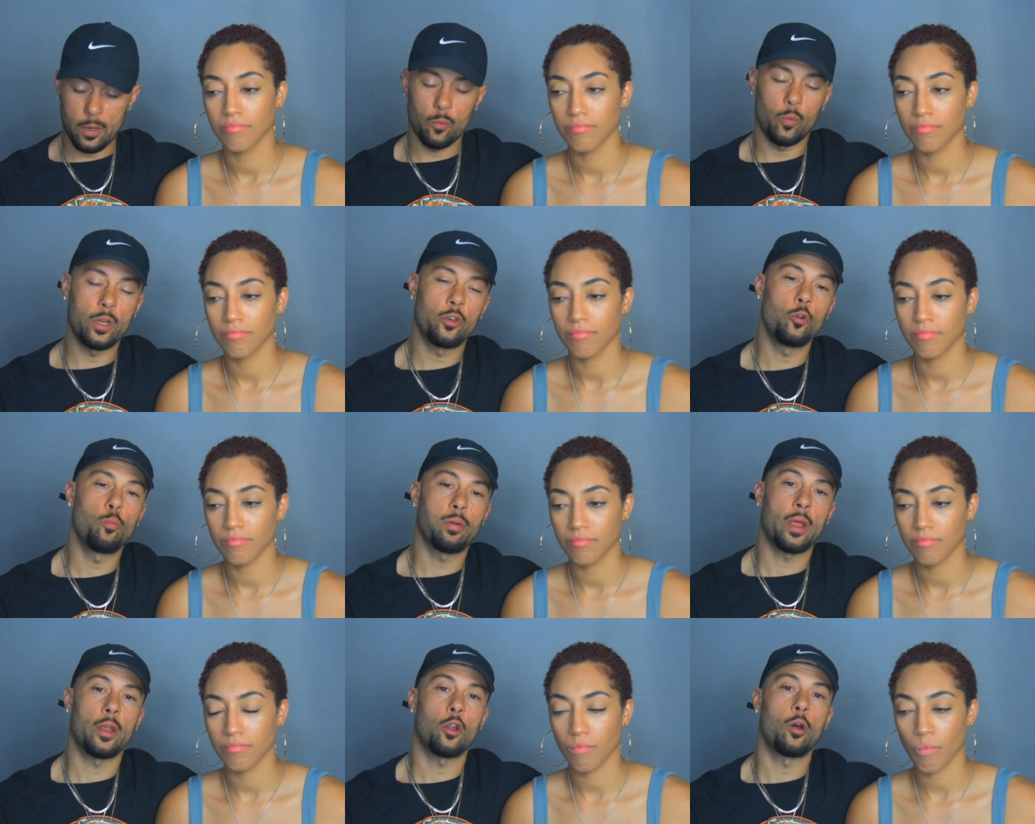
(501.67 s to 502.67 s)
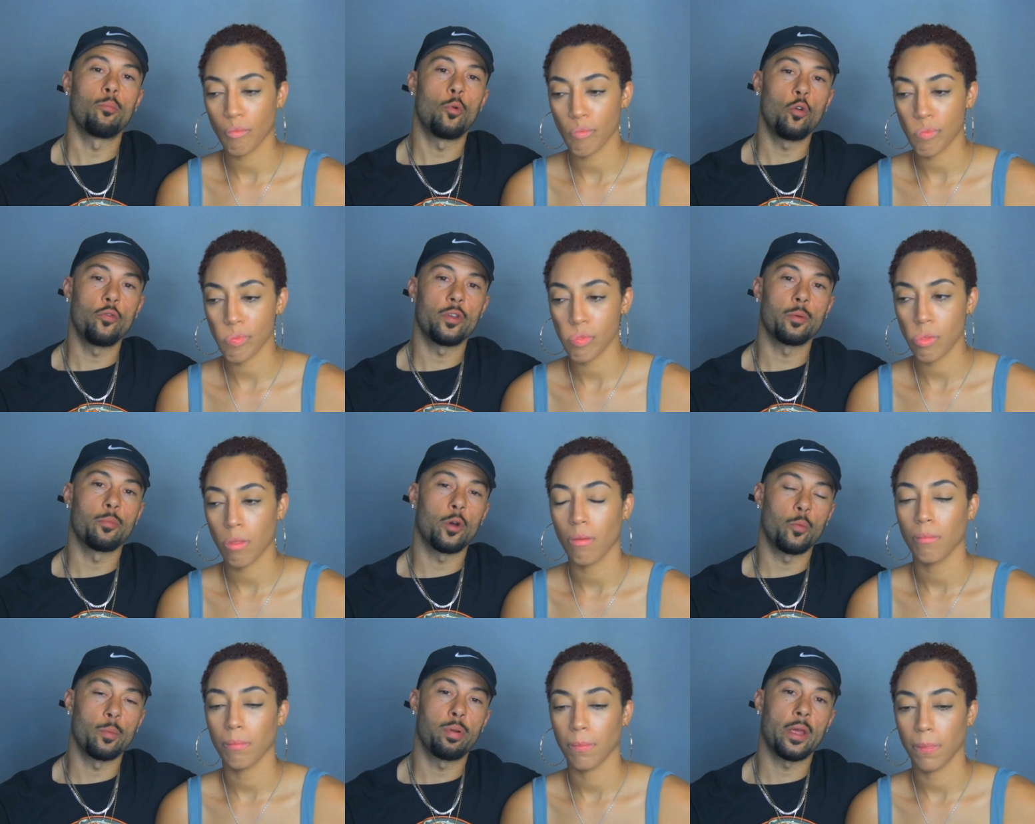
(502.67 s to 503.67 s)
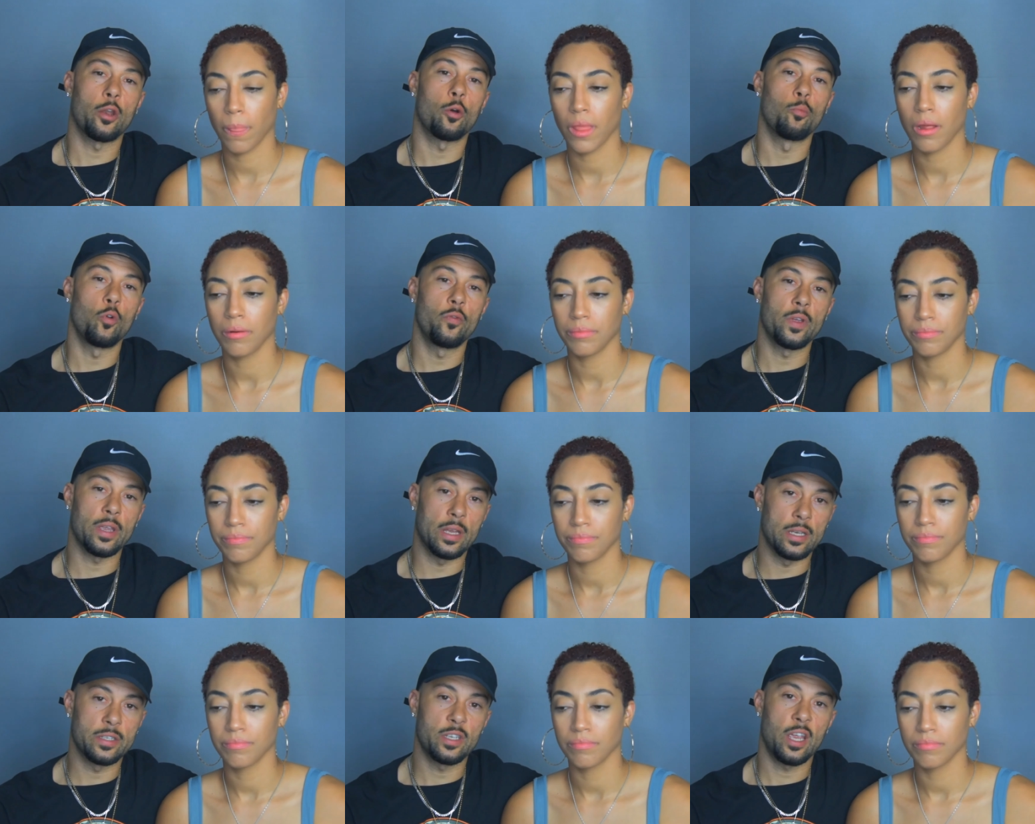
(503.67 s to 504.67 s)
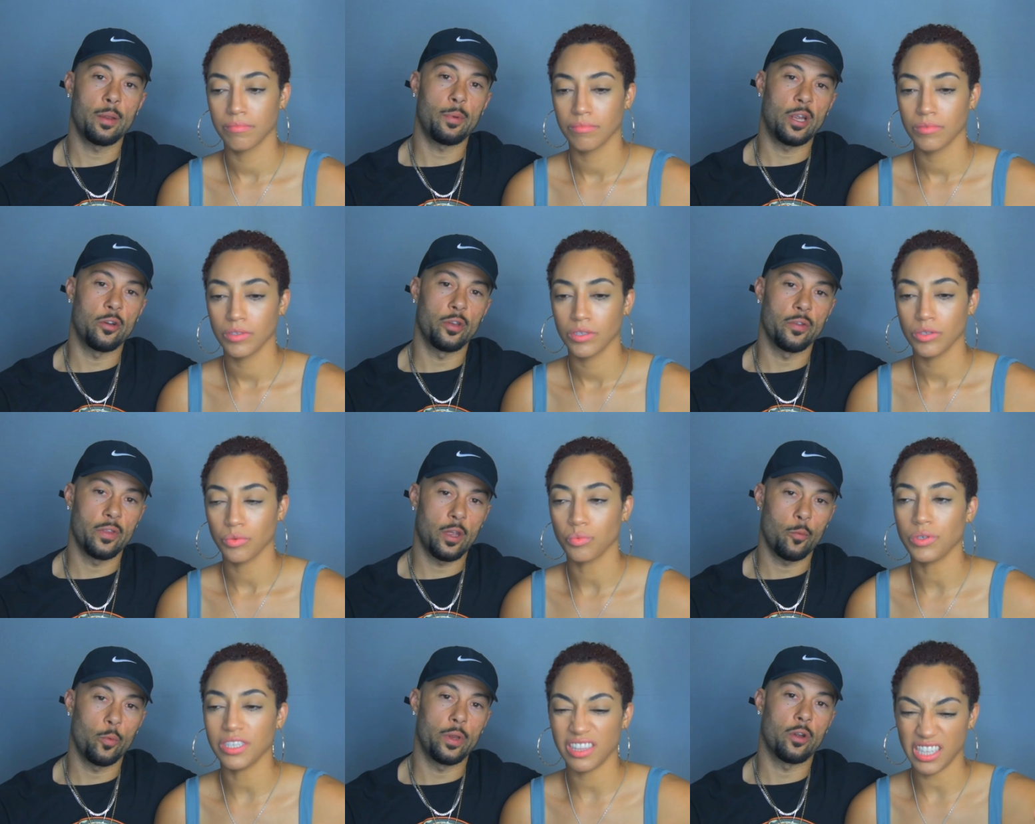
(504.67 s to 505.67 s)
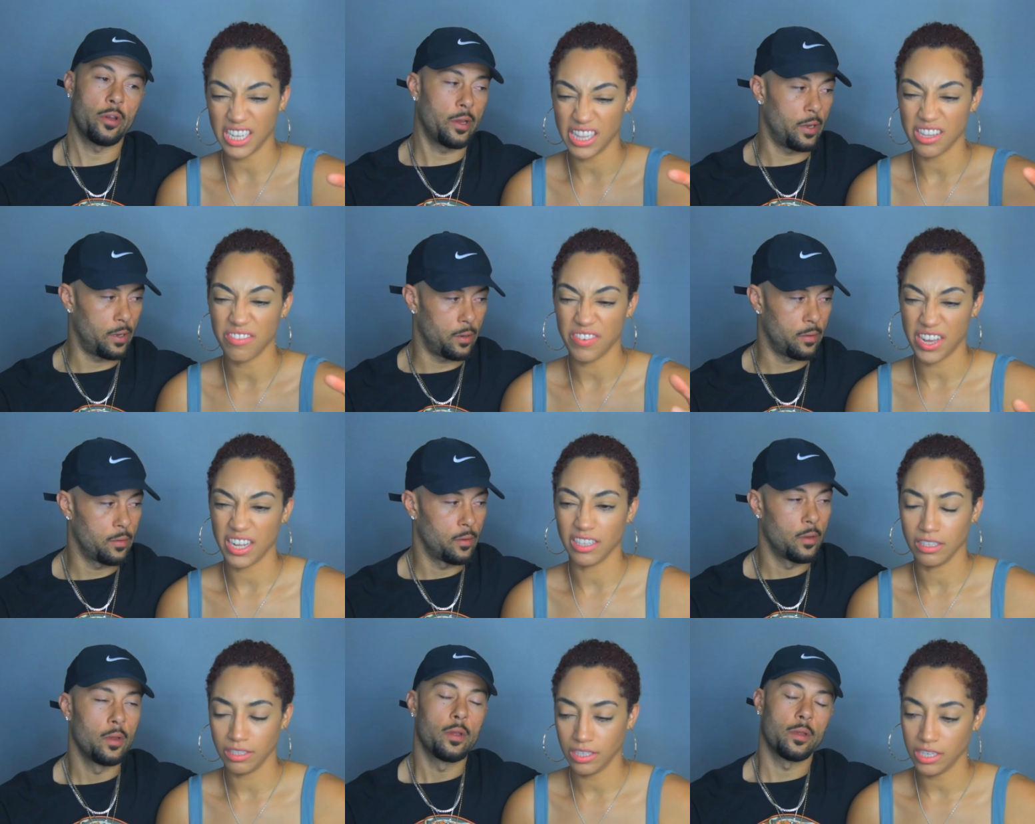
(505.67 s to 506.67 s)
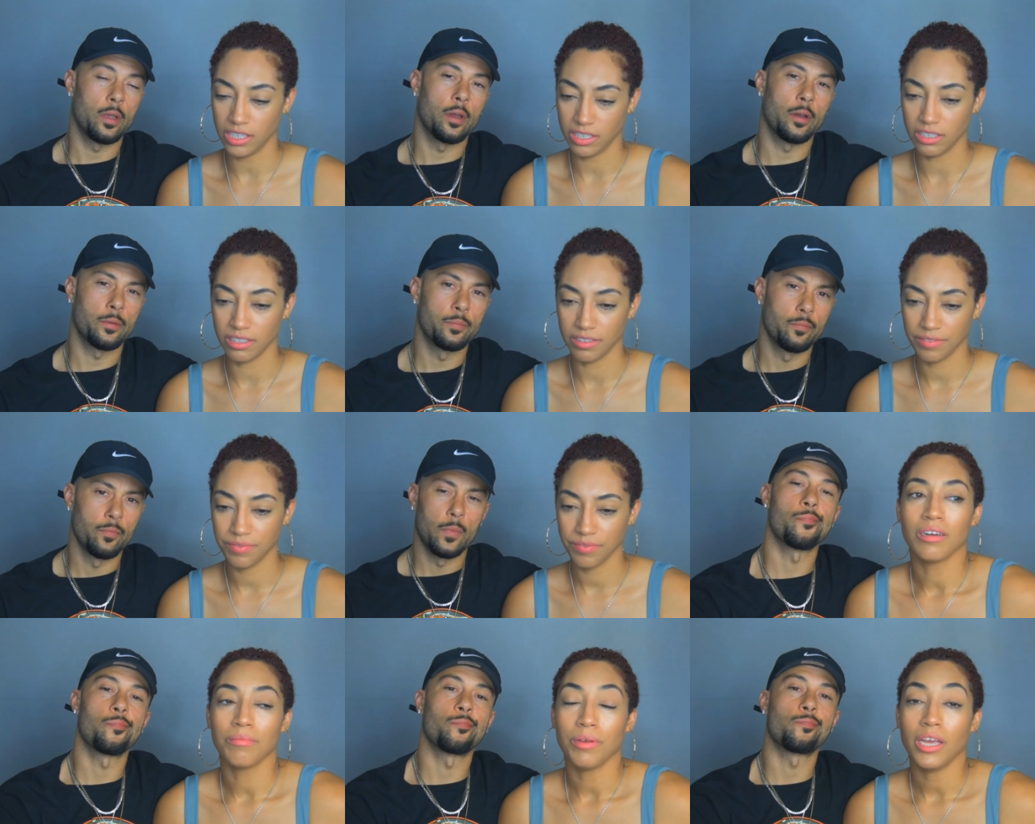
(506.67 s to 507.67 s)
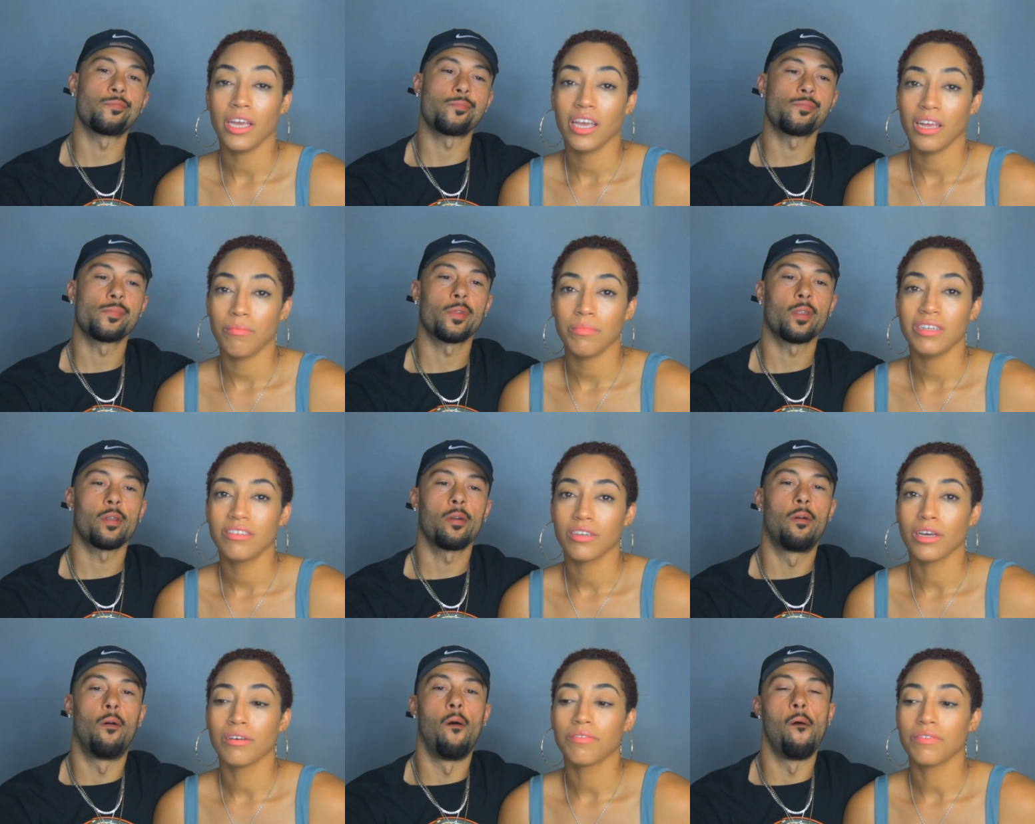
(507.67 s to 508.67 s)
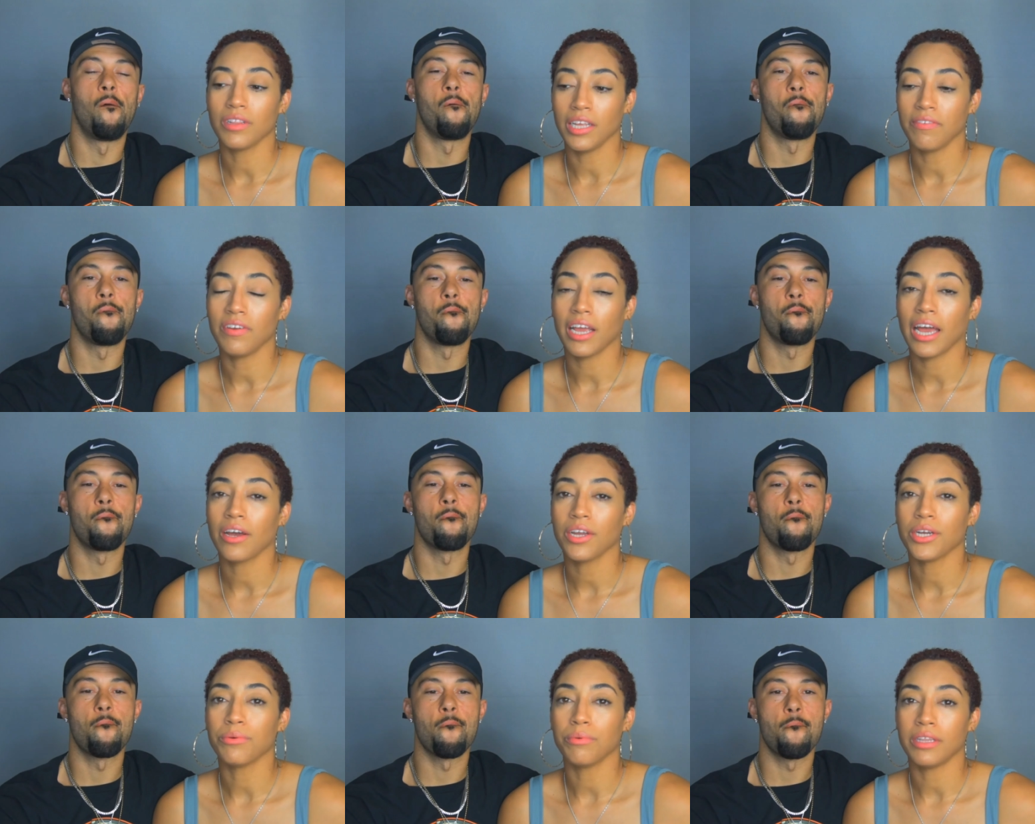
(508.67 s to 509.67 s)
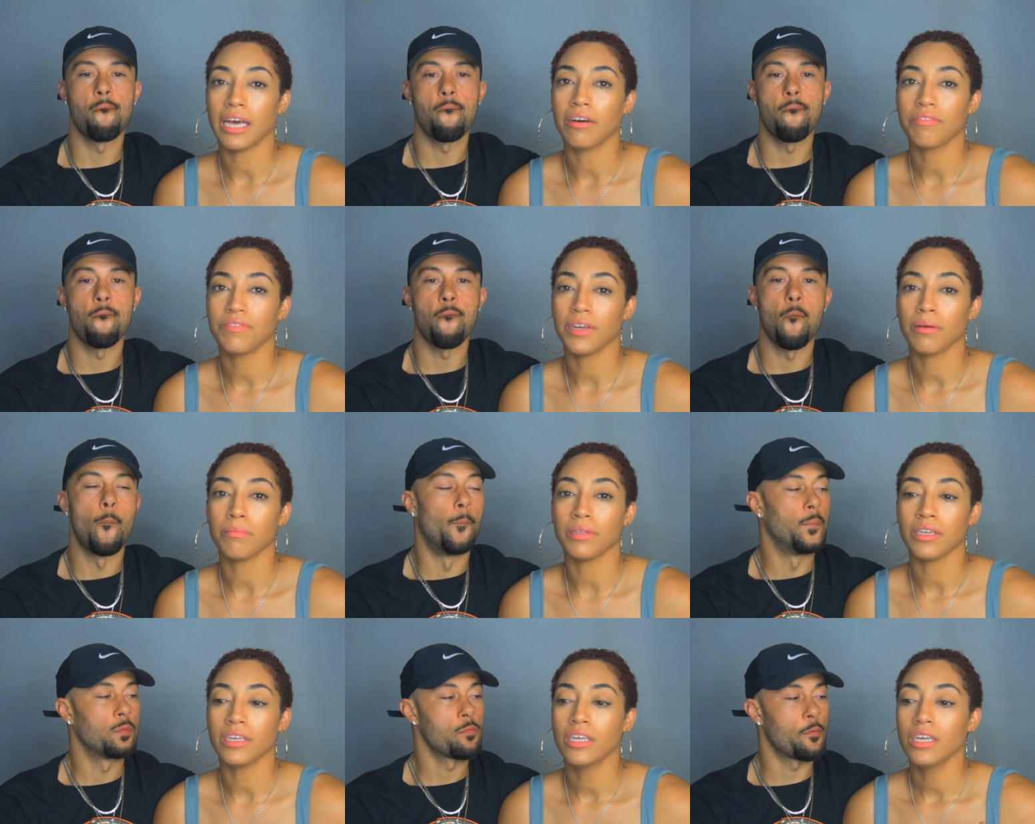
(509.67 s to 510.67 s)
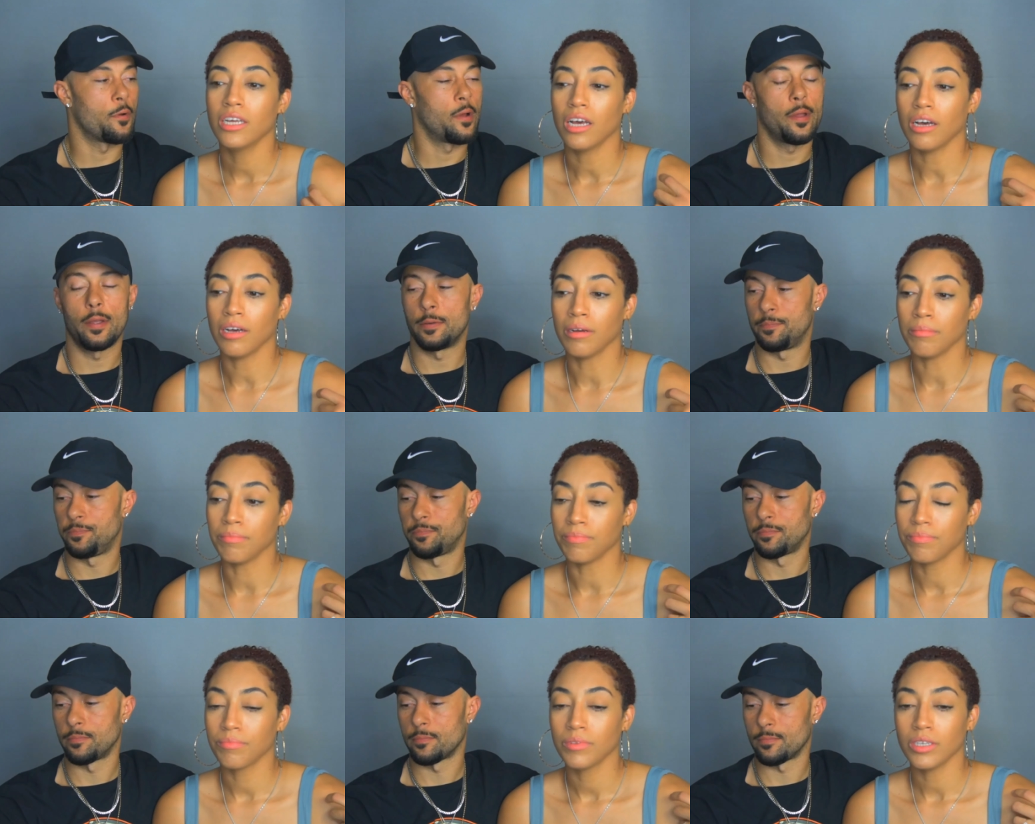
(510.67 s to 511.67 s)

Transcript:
Speaker 1: and we do plan on moving, but we plan on moving in the same area that Within we are in. Yeah. yeah.
Speaker 2: Um, it can be tough living out here without family. Right. Um,